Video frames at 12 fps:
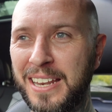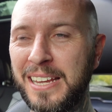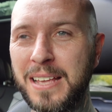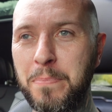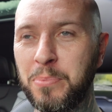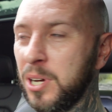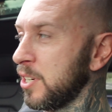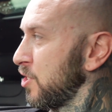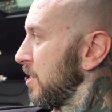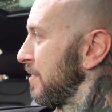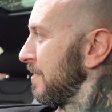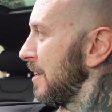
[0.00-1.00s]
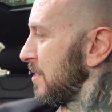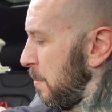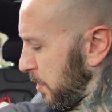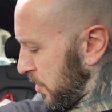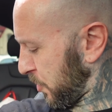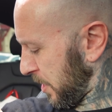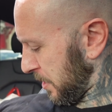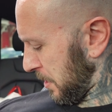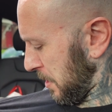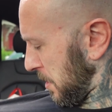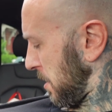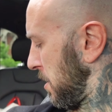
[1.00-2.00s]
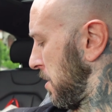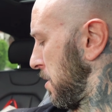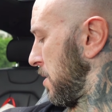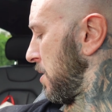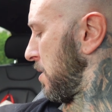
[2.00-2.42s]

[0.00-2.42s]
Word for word: is that bird shit? That's not bird shit, is it? No.